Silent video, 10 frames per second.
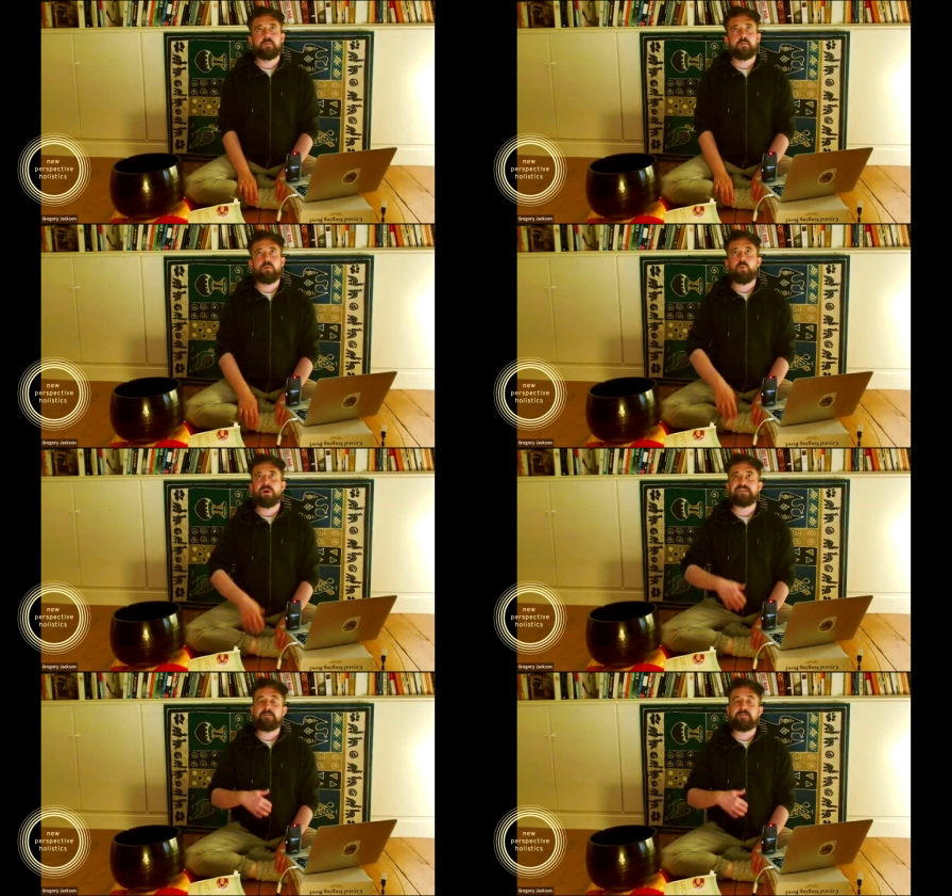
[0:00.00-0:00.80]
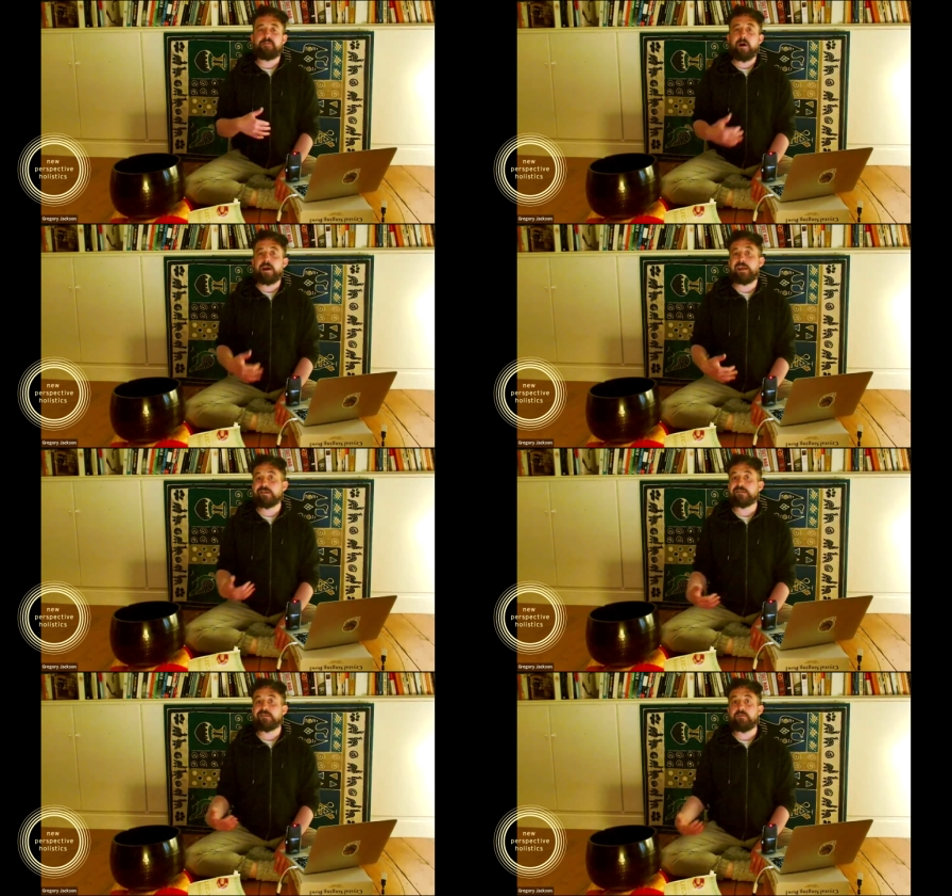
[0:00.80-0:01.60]
But what it's inviting
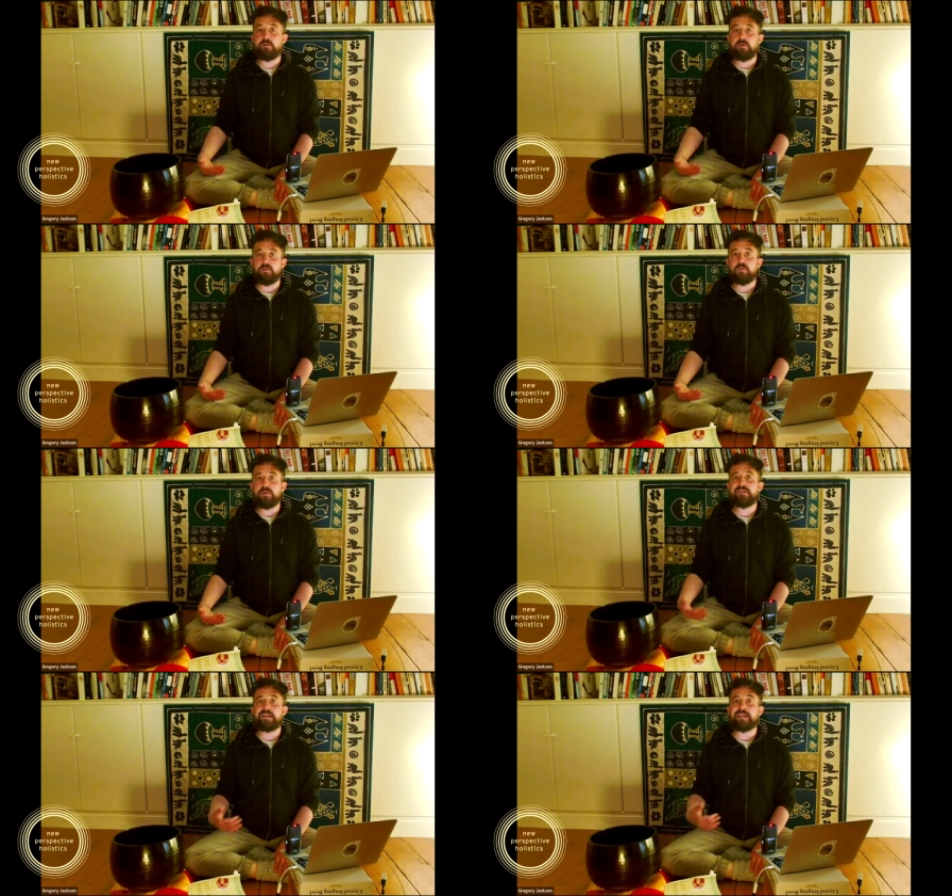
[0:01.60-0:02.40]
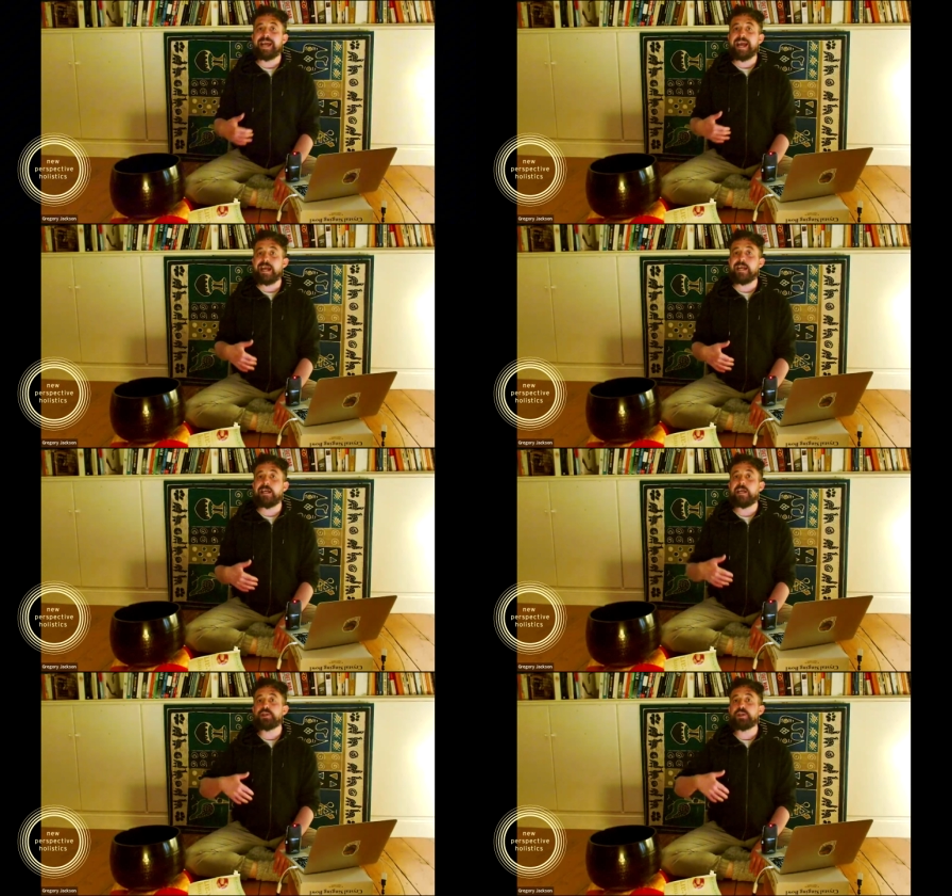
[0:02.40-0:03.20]
us to do is
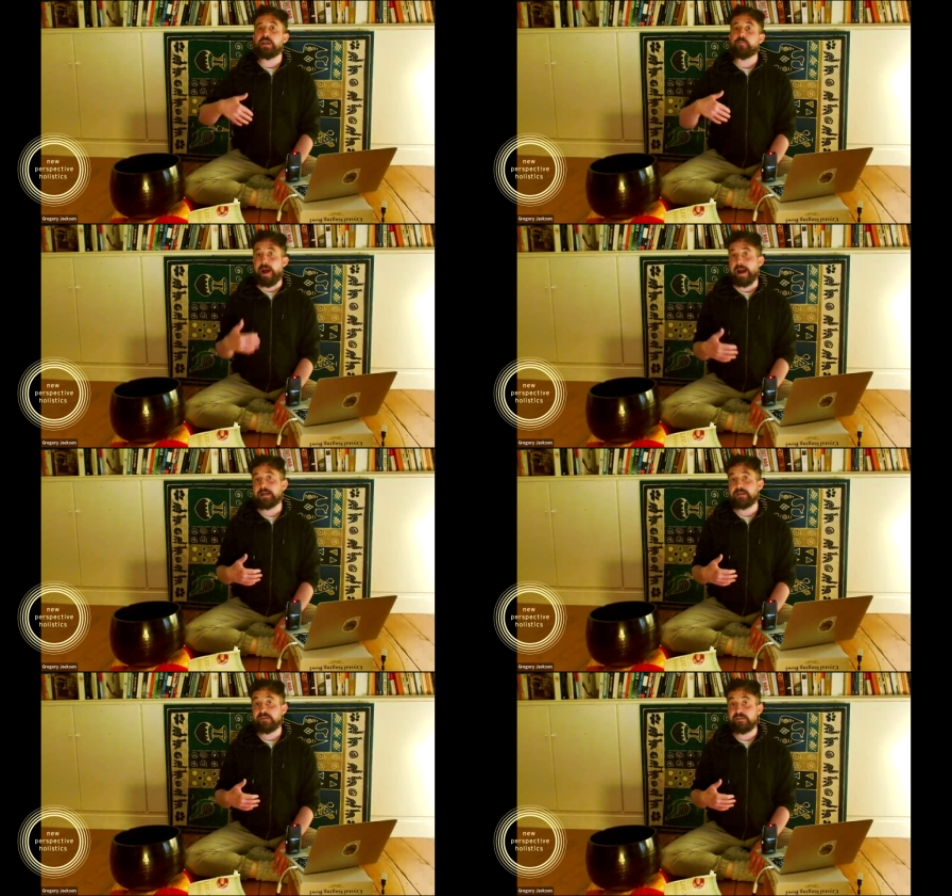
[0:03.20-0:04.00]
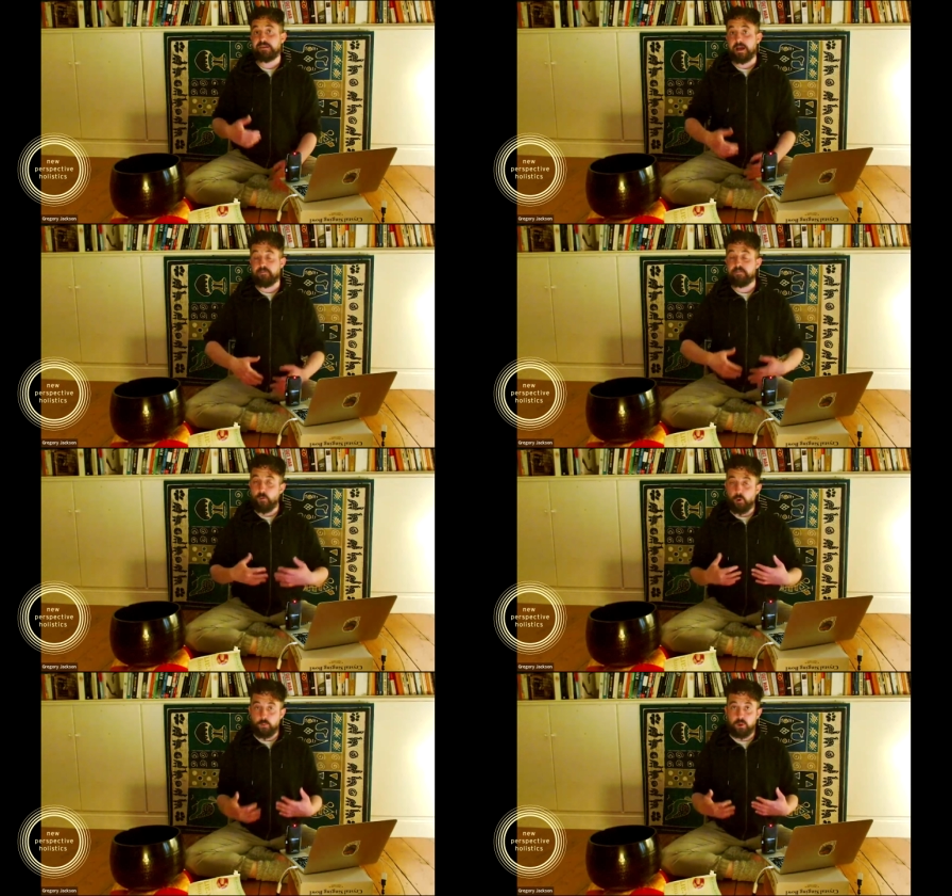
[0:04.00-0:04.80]
engage in a practice, a
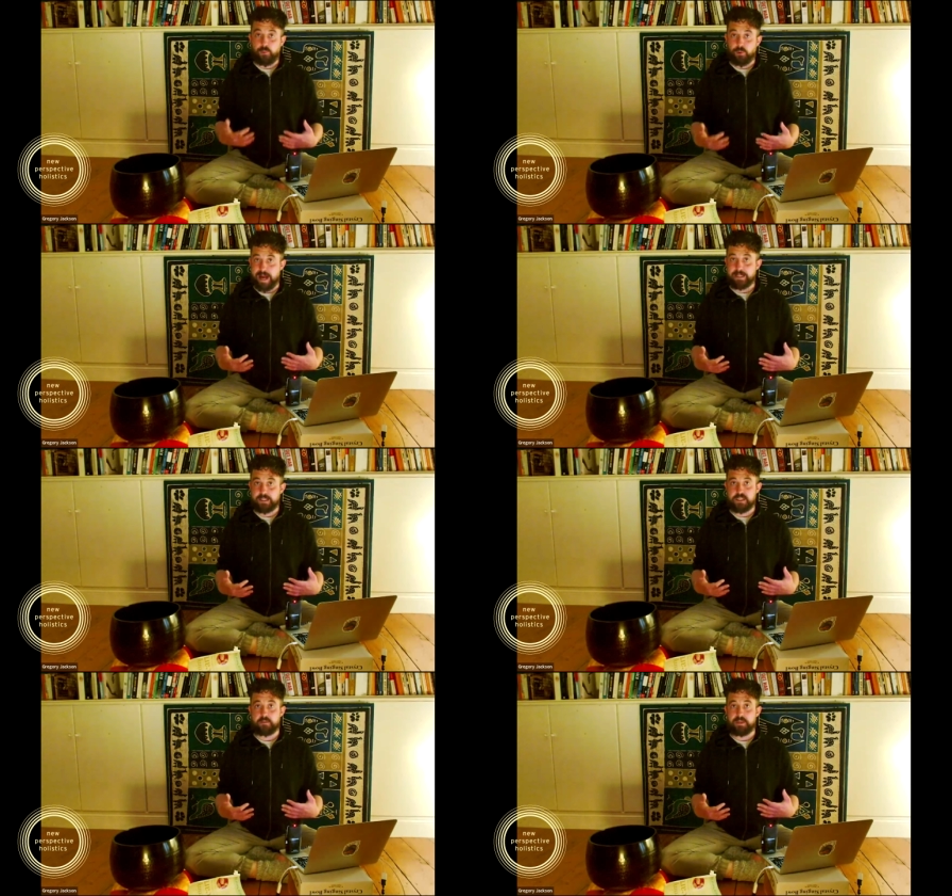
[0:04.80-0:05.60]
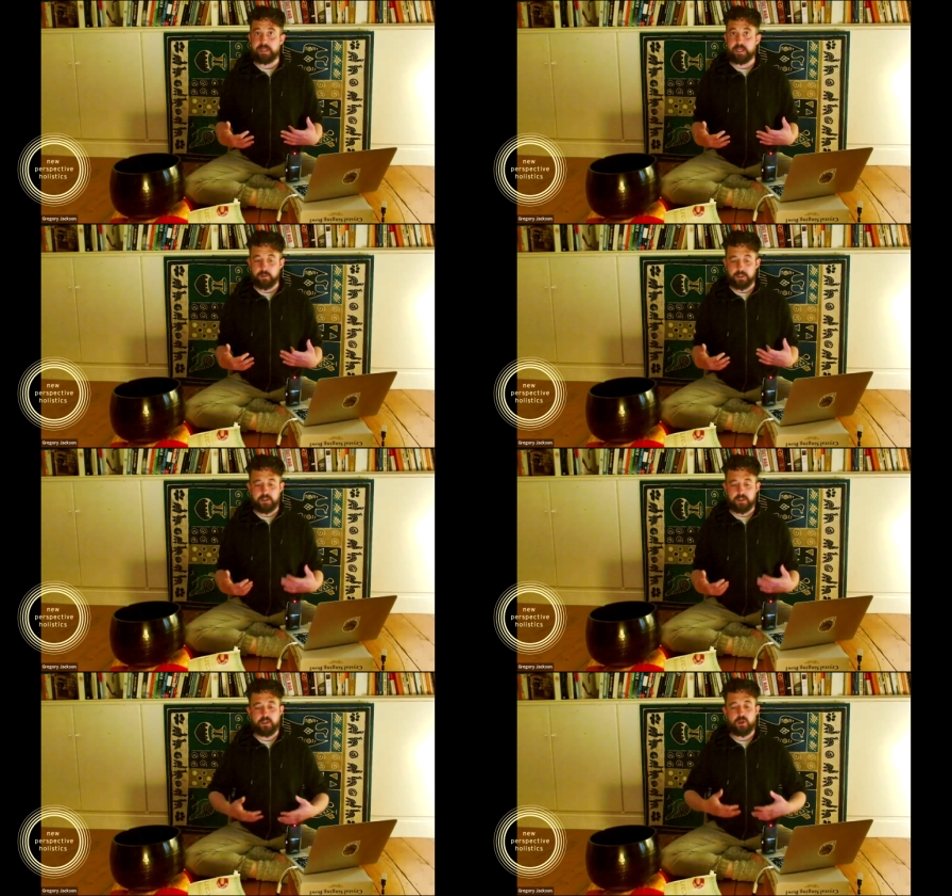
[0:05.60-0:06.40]
formal practice to begin
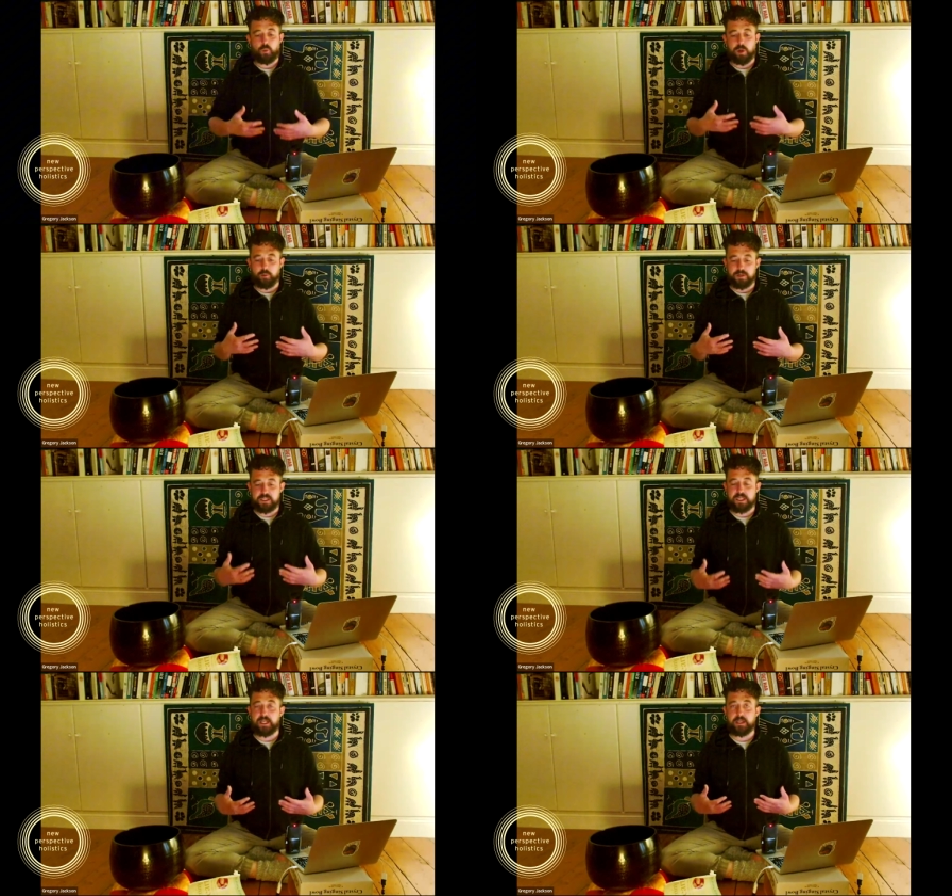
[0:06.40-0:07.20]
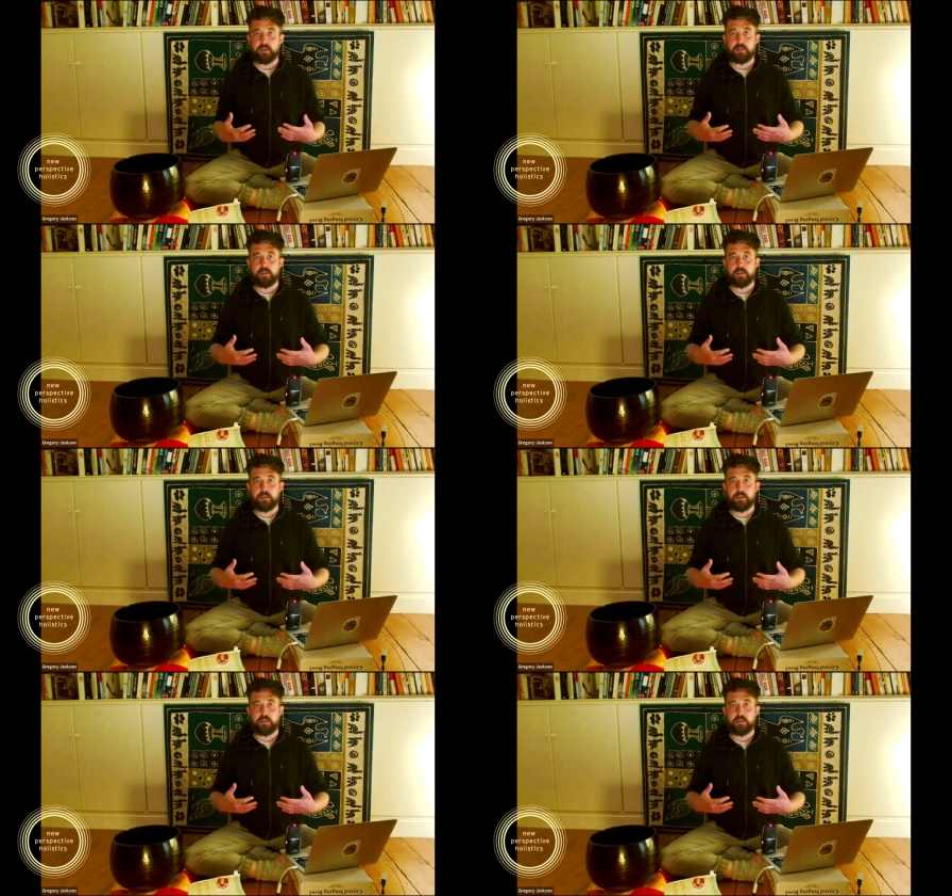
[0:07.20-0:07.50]
with when we're sitting,